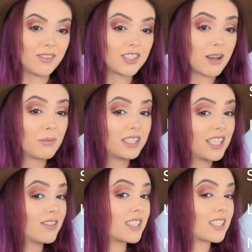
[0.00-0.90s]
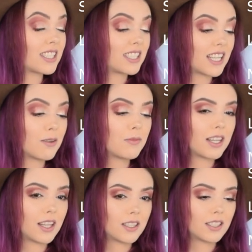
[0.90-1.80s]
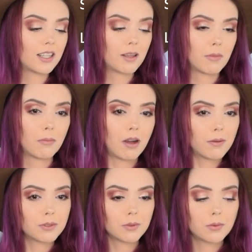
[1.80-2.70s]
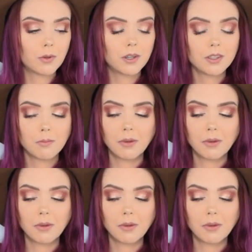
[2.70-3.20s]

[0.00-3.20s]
which I believe is the same that they said that my mom's with worth,